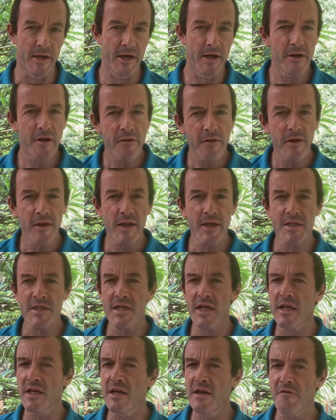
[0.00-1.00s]
I don't think that's
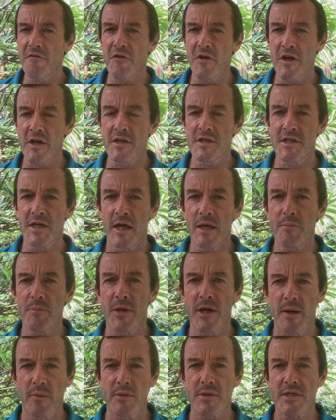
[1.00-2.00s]
significant yet, but
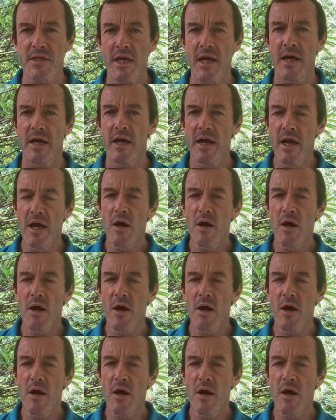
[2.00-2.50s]
I would say